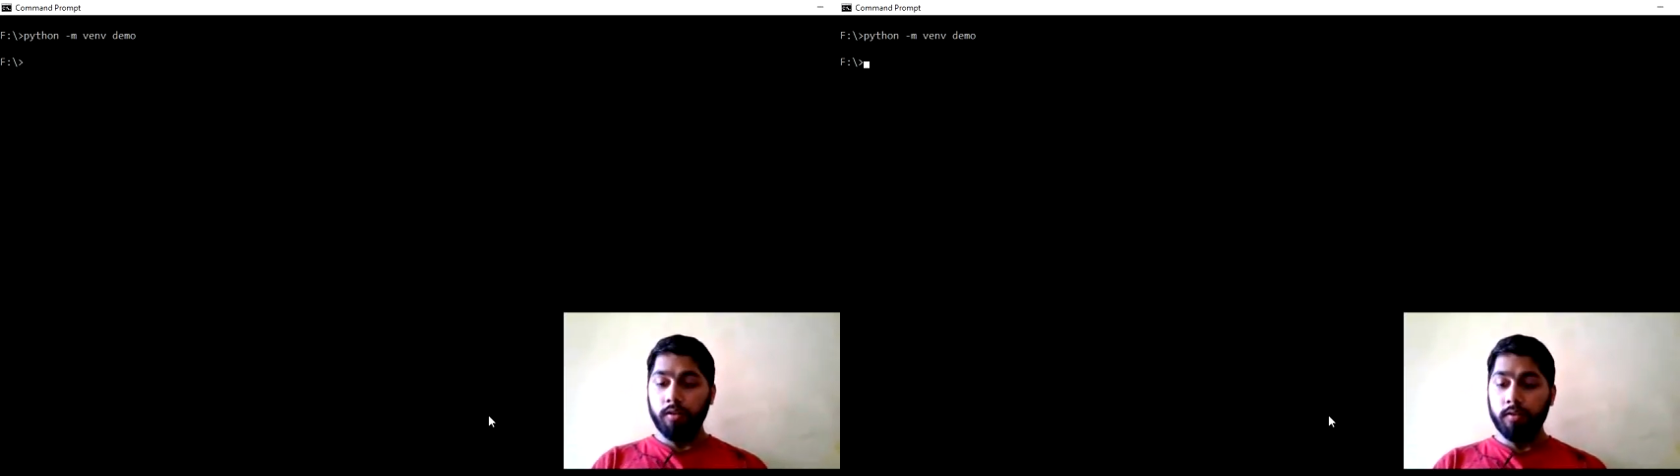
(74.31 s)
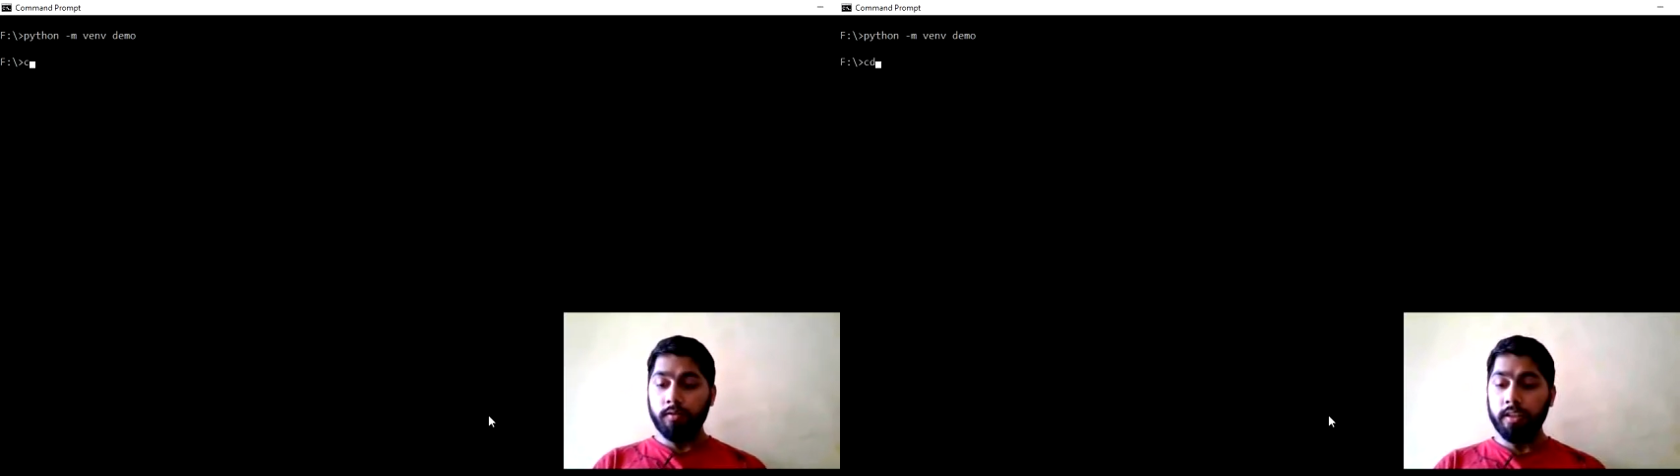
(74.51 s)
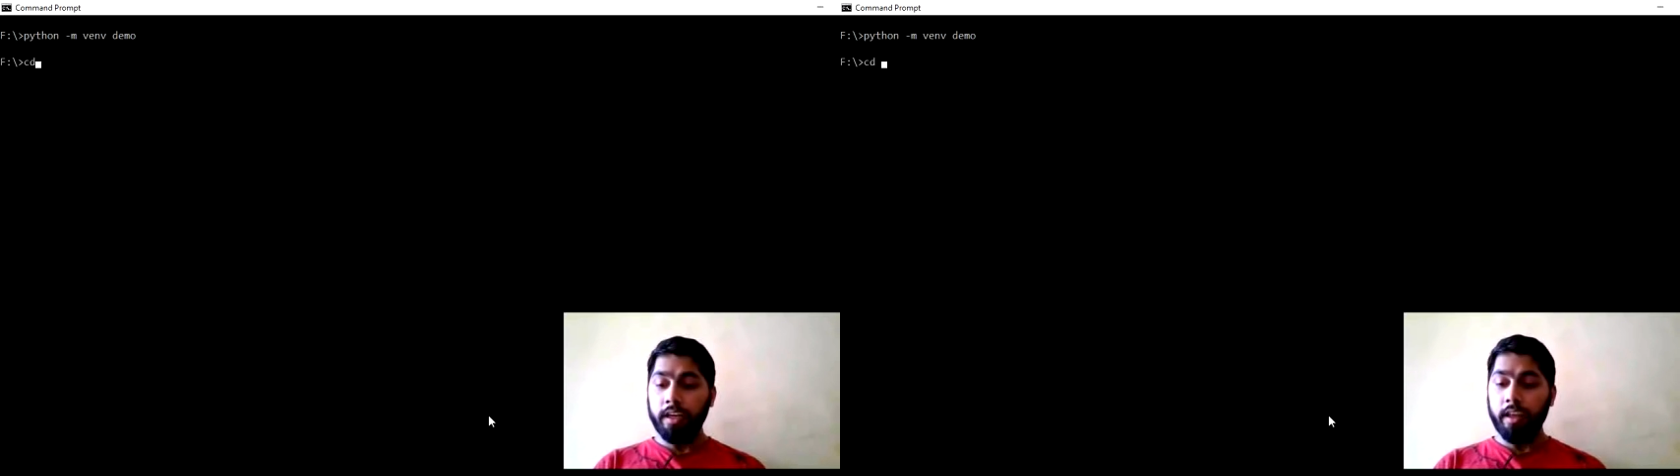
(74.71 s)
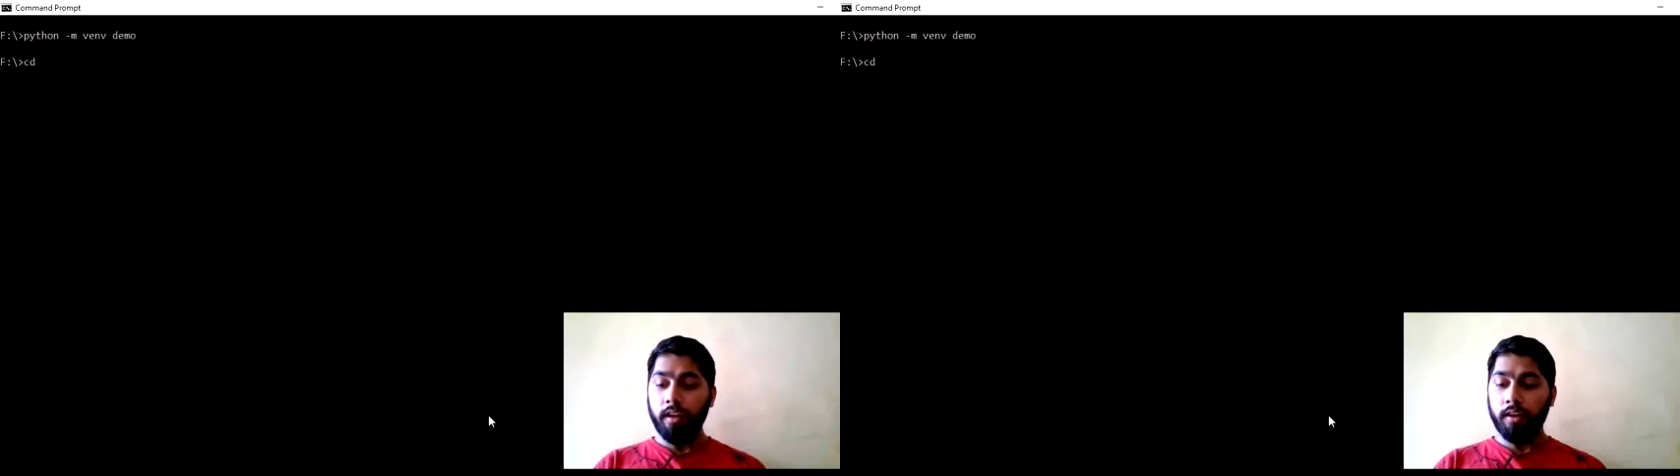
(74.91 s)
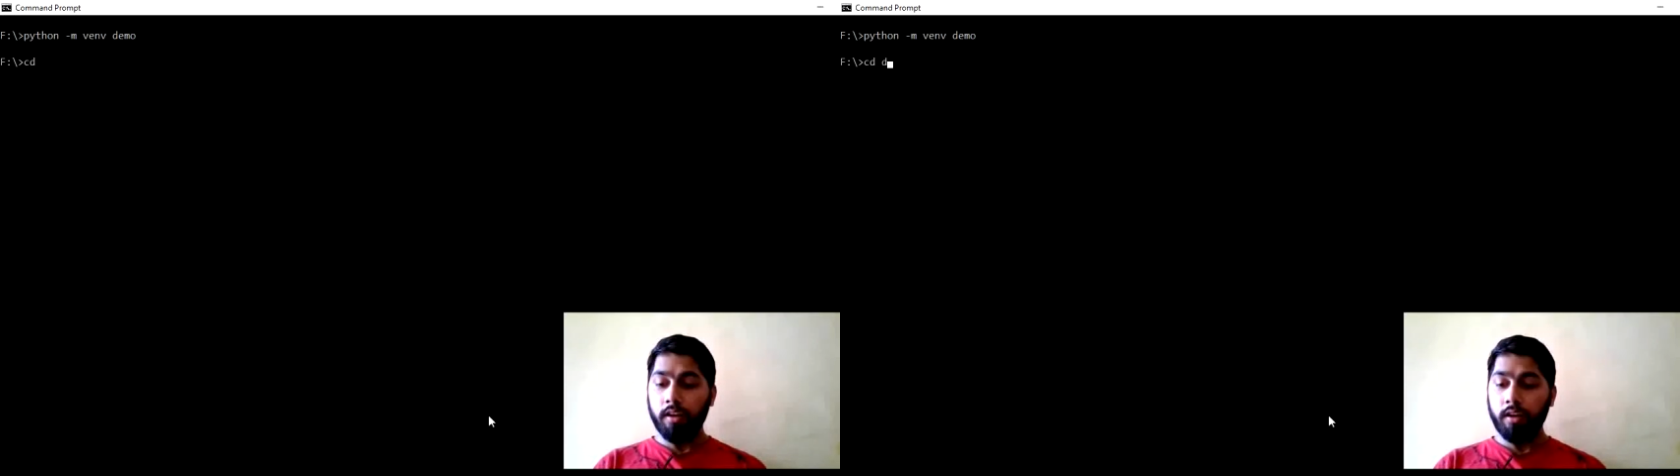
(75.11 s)
cd
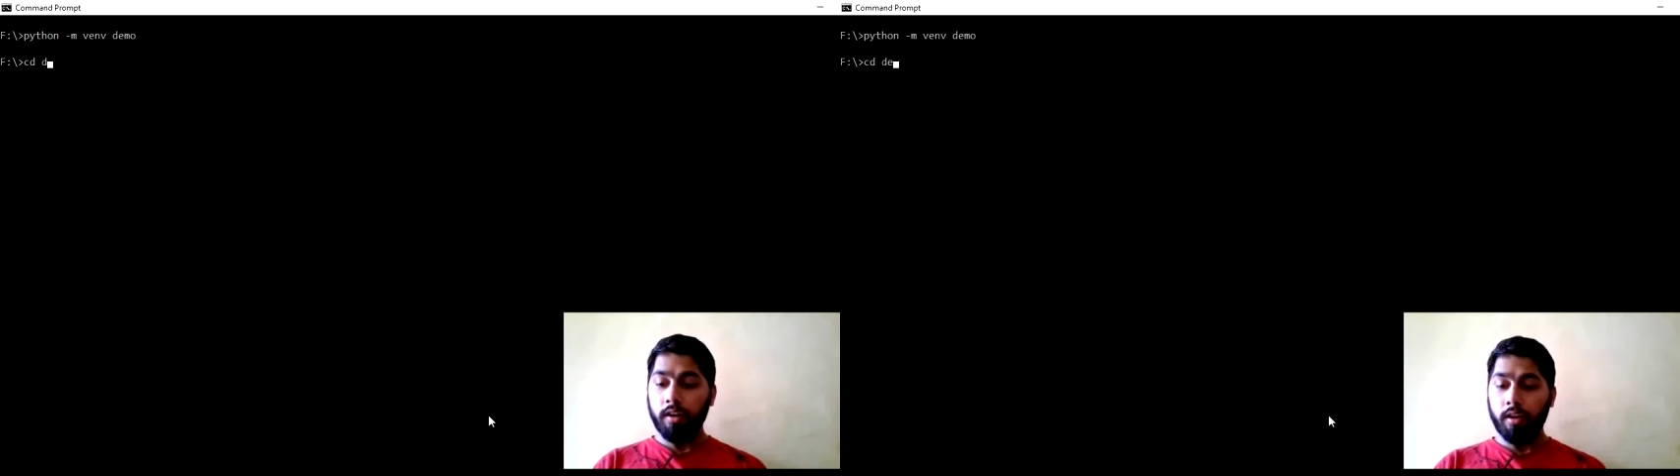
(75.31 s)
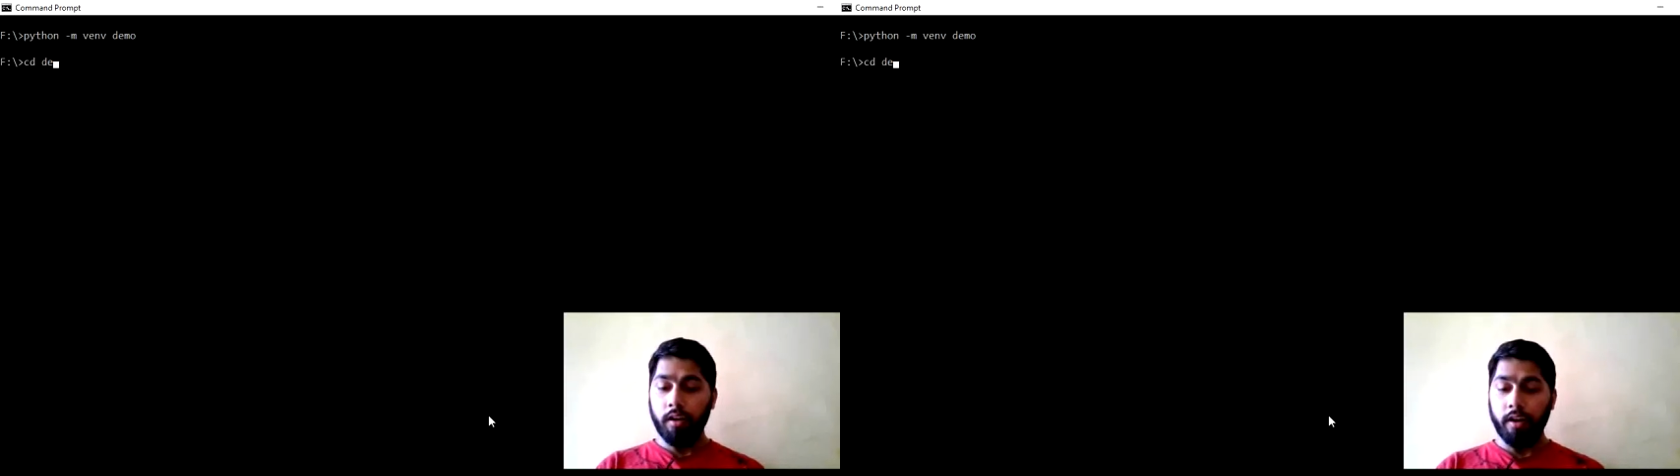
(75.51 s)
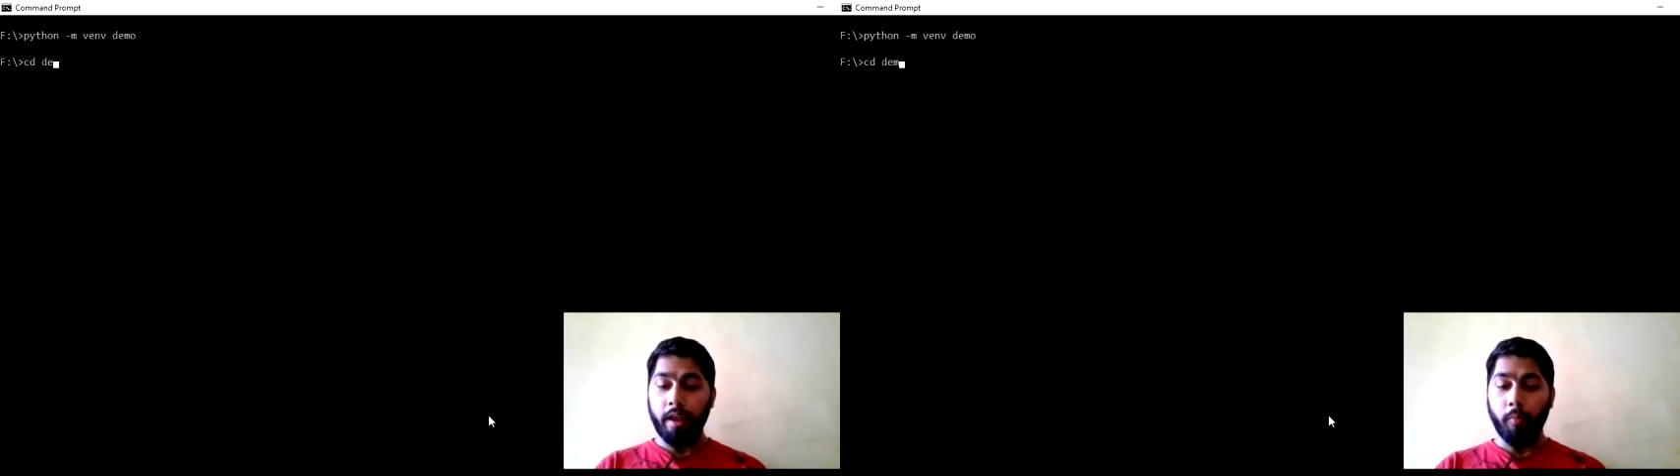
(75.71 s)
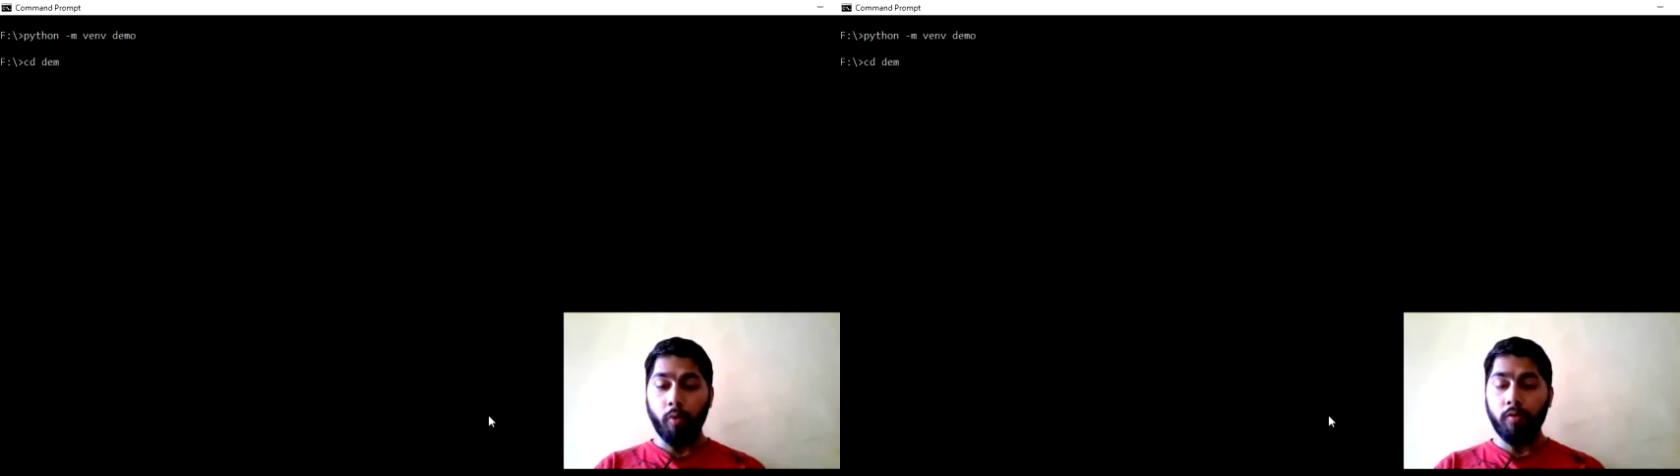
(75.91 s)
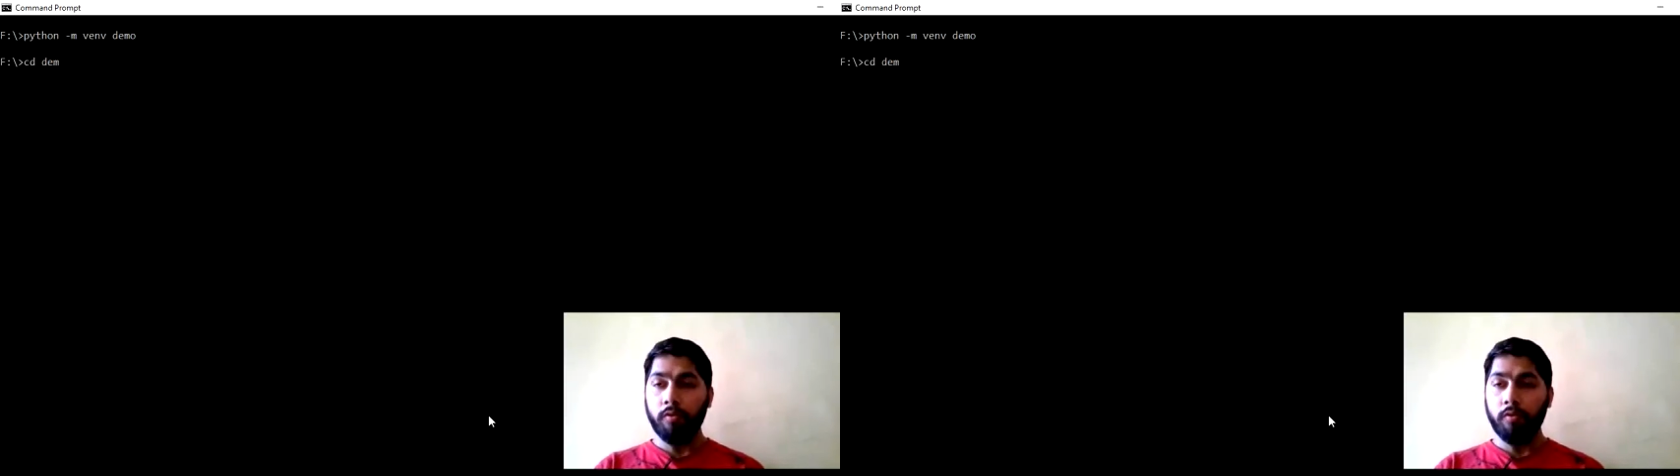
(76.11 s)
demo